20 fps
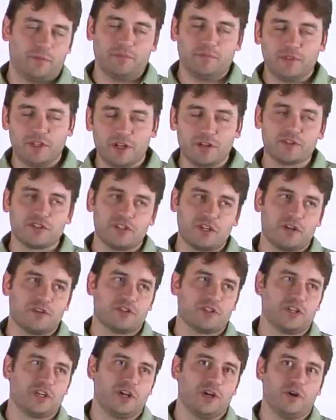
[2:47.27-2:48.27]
years and
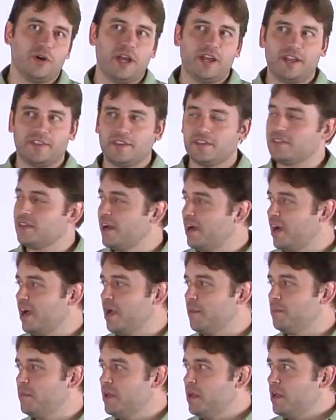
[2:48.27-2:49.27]
years ago, and at the
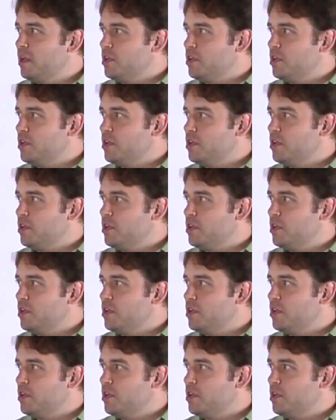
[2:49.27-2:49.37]
time,